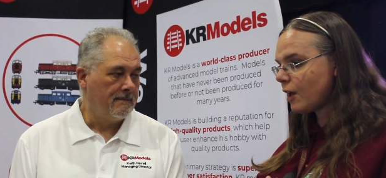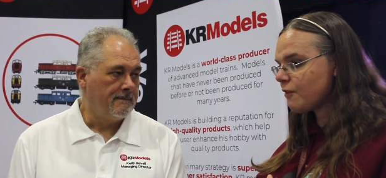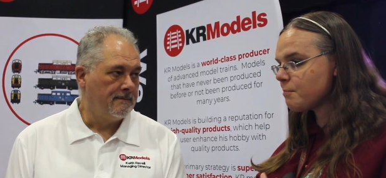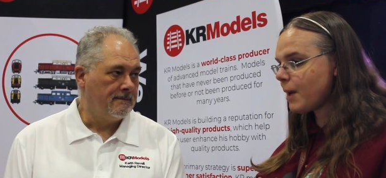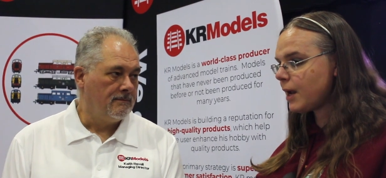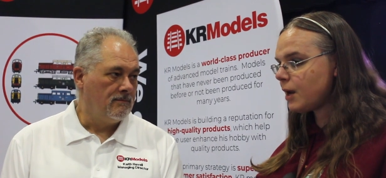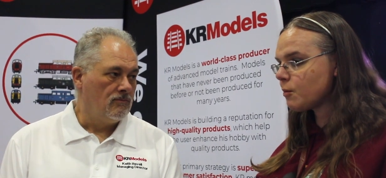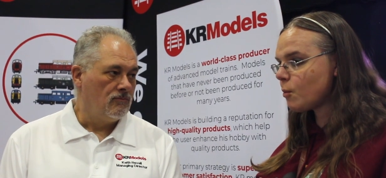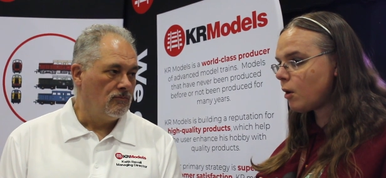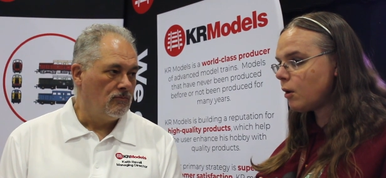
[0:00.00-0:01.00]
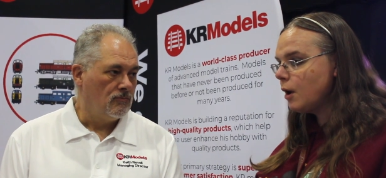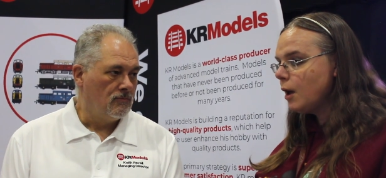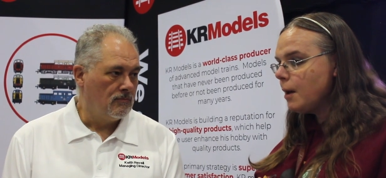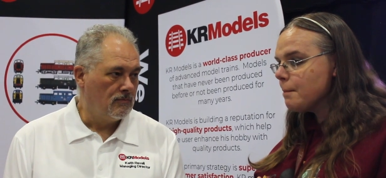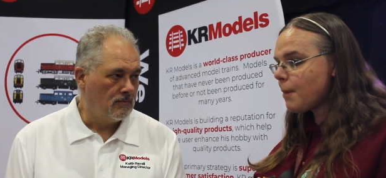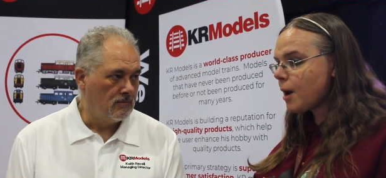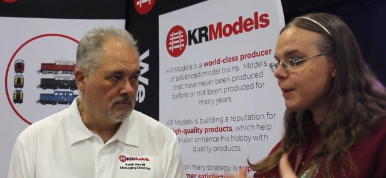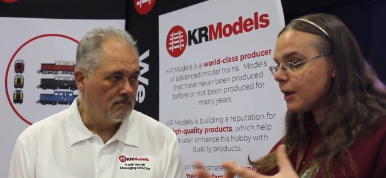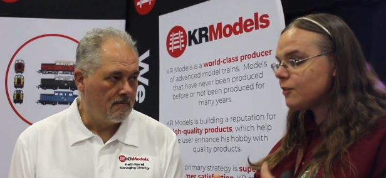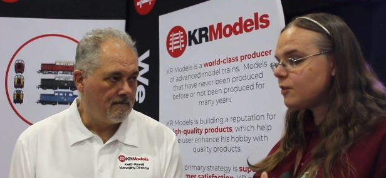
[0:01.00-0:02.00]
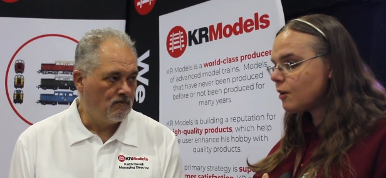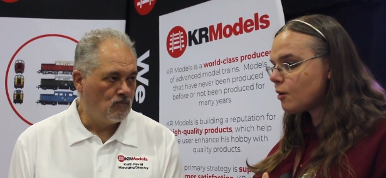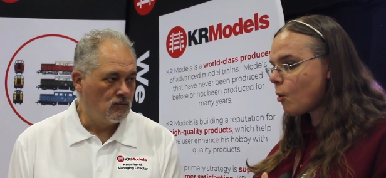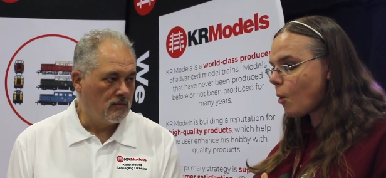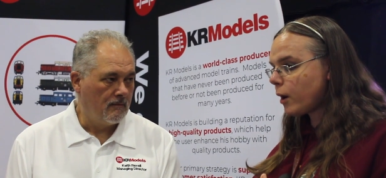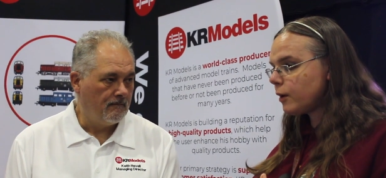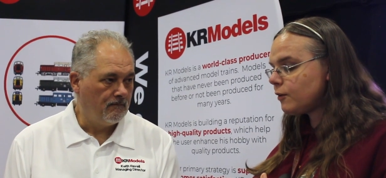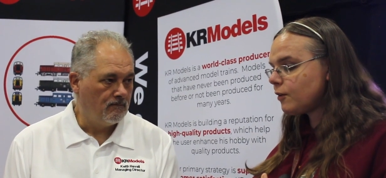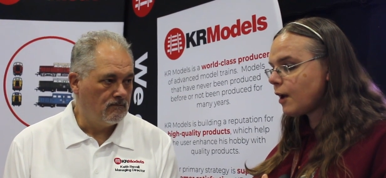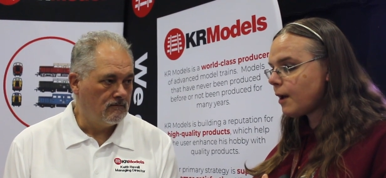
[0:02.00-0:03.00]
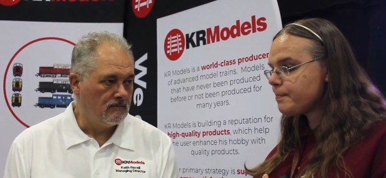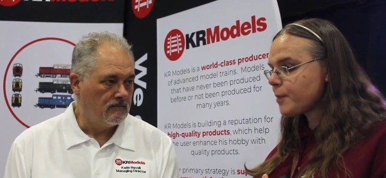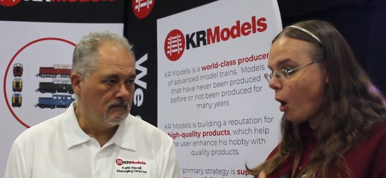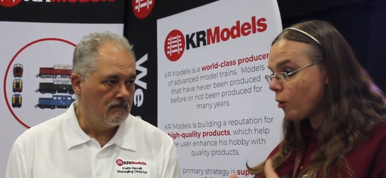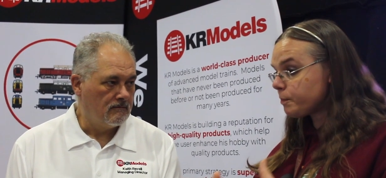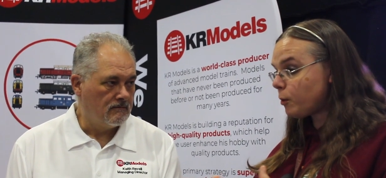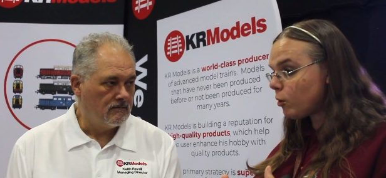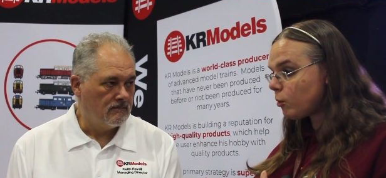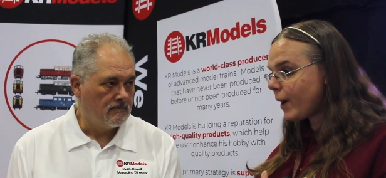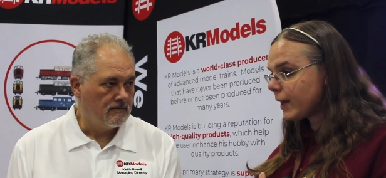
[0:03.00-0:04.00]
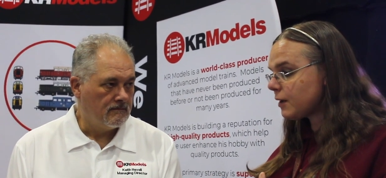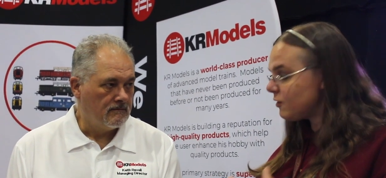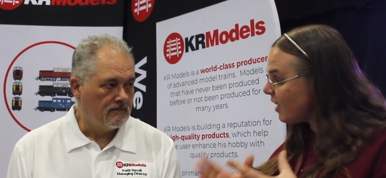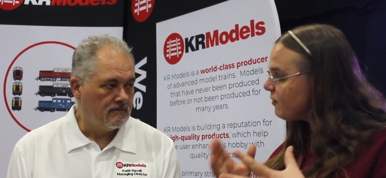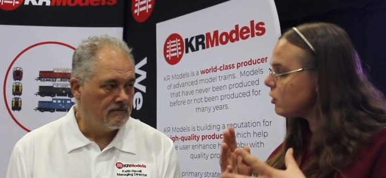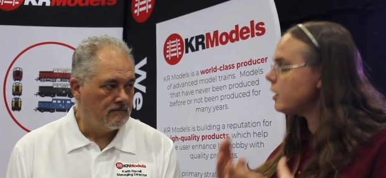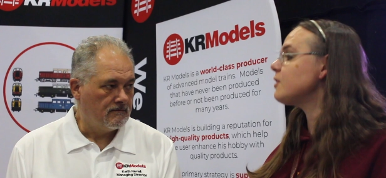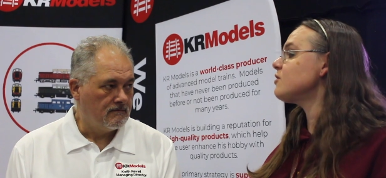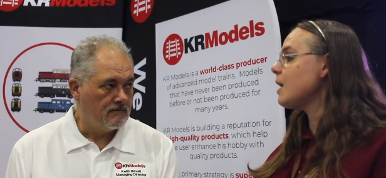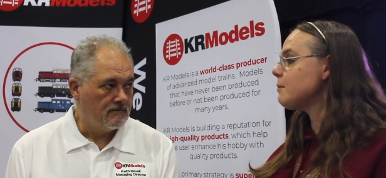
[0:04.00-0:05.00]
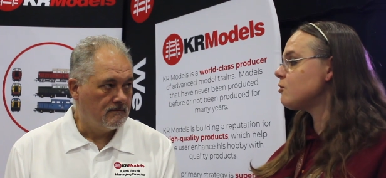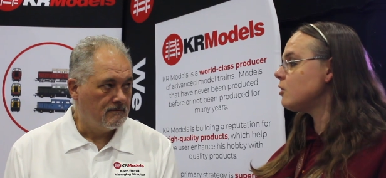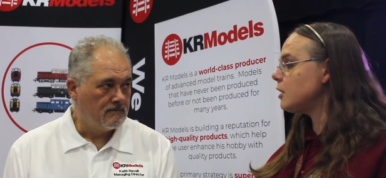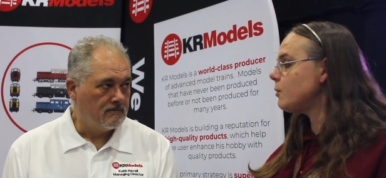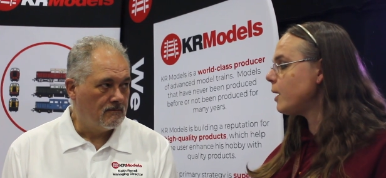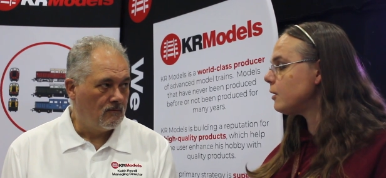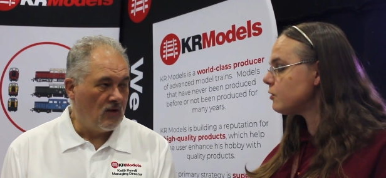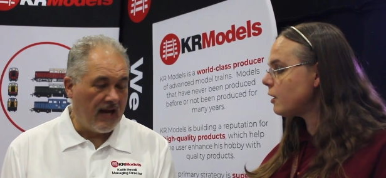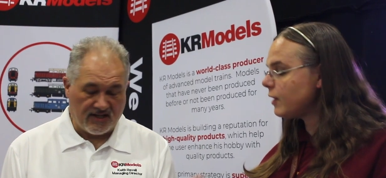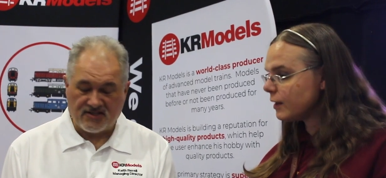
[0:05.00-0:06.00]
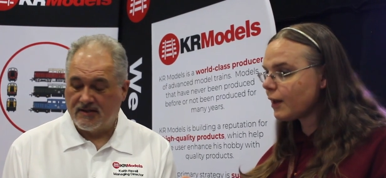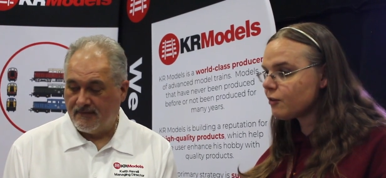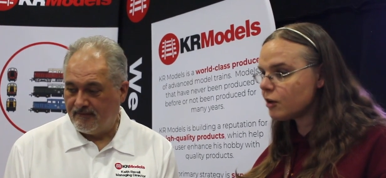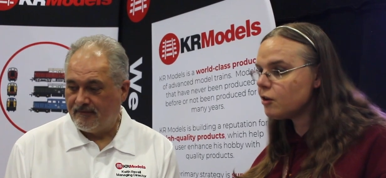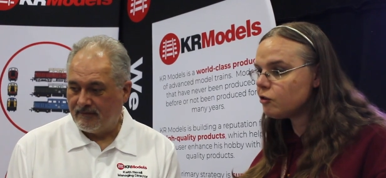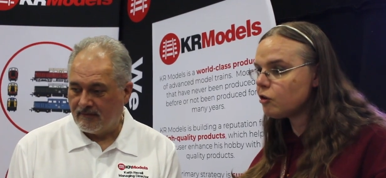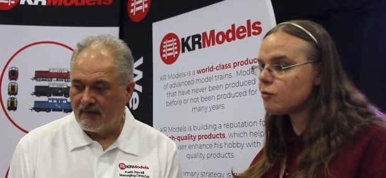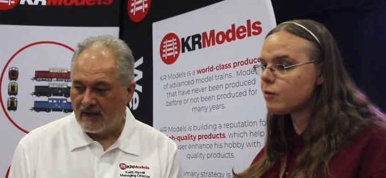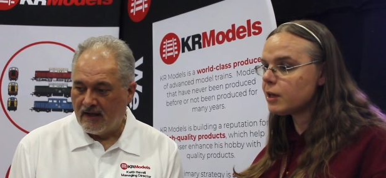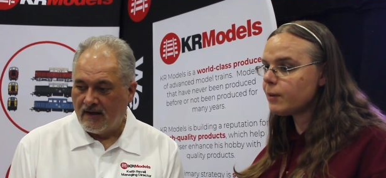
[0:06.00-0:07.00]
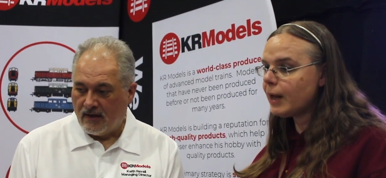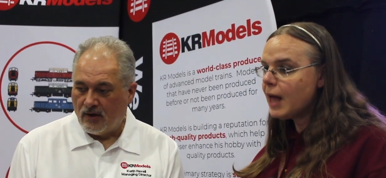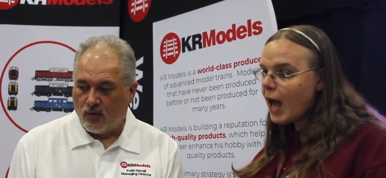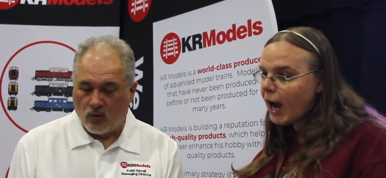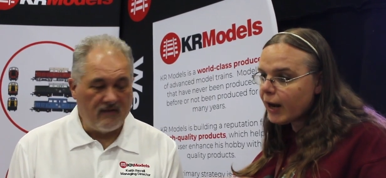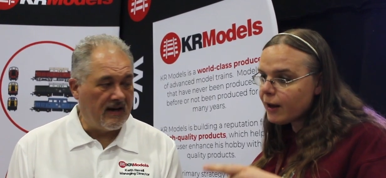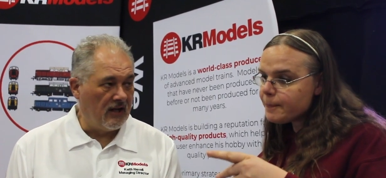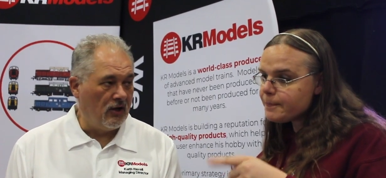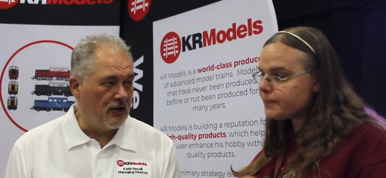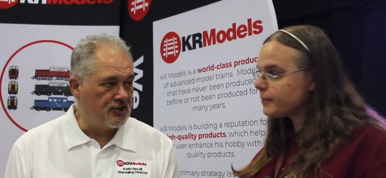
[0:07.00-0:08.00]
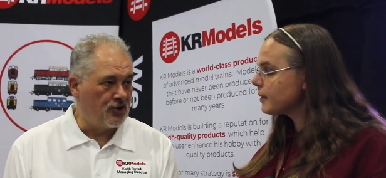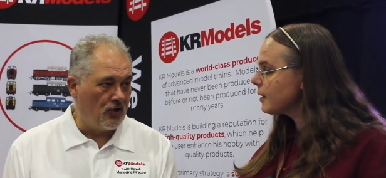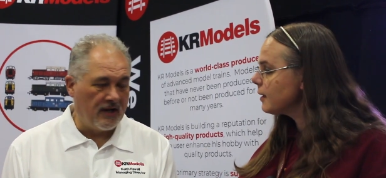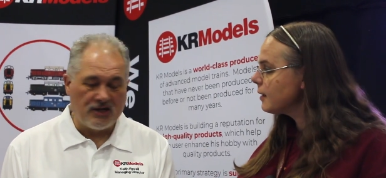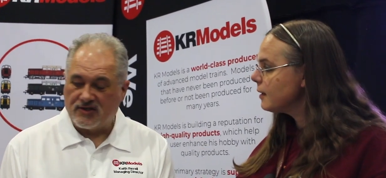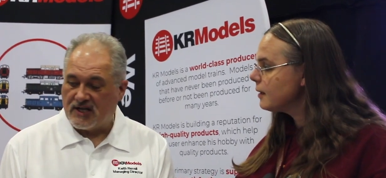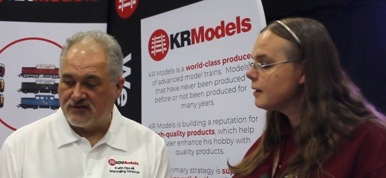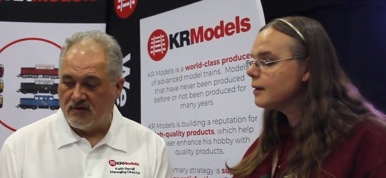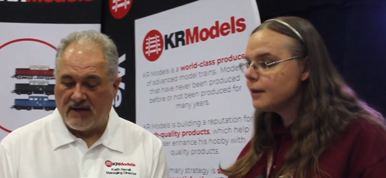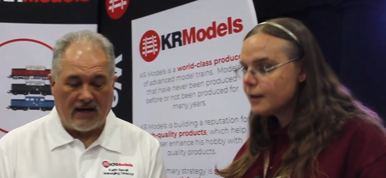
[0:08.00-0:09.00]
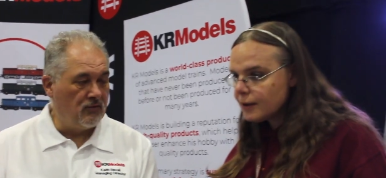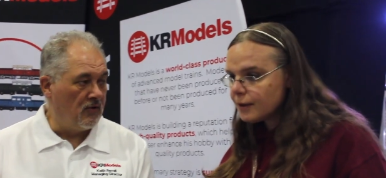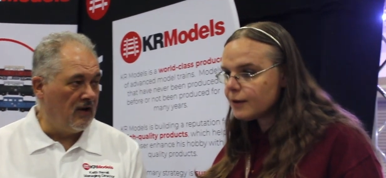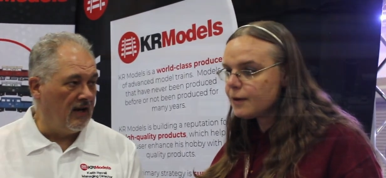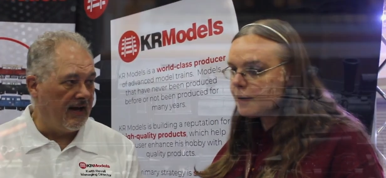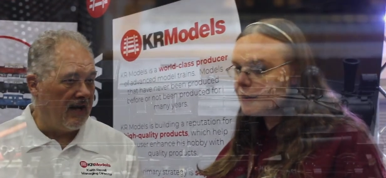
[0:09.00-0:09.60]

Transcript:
Speaker 1: have made what might be considered quite oddball wagons, they've done exceptionally well. So I think that's going to do really well. We've had a lot of strong interest from that, we really